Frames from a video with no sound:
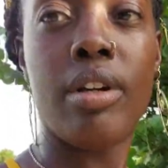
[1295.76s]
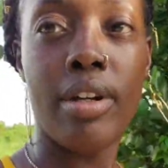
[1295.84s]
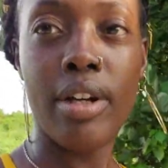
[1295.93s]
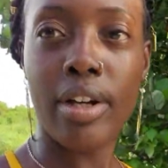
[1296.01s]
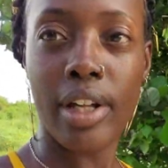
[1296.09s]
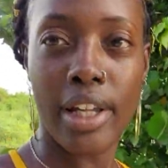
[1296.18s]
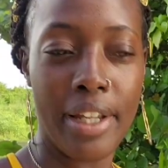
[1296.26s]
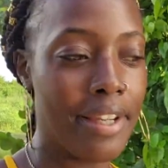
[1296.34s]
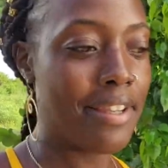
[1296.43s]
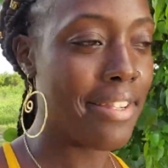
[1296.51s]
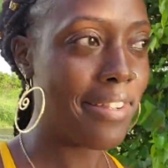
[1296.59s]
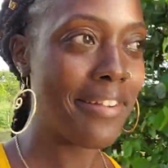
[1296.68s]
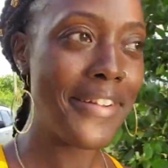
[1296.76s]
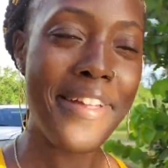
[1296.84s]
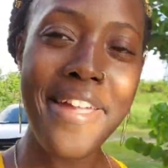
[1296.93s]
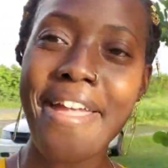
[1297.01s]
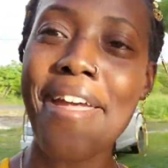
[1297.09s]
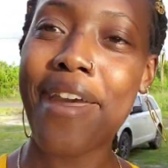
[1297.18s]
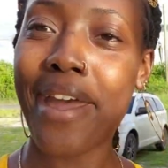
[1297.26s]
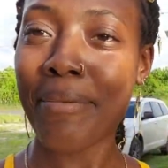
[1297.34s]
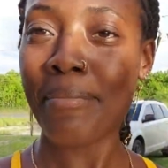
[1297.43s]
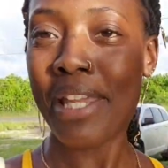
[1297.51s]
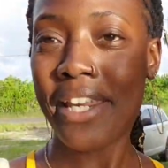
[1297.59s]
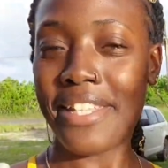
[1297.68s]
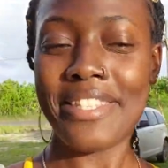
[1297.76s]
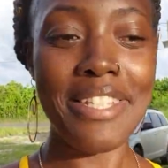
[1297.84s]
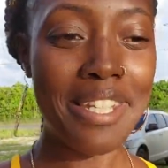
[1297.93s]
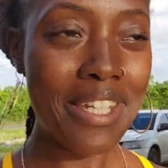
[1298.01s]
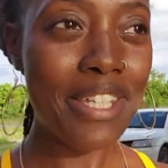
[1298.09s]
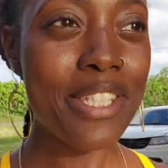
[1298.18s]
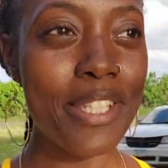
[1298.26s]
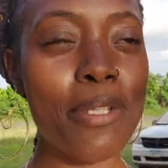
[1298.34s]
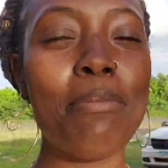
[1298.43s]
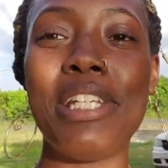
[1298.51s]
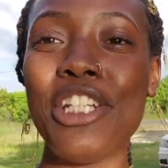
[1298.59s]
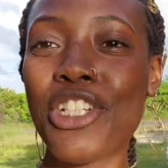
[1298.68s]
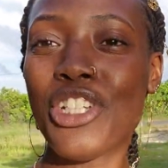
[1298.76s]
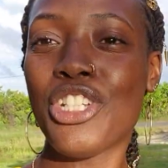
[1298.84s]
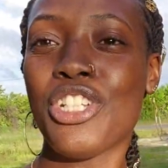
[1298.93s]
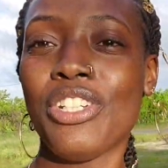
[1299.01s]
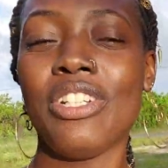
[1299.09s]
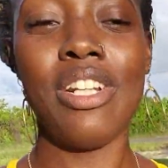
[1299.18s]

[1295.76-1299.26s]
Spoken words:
Okay, I made it to the beach.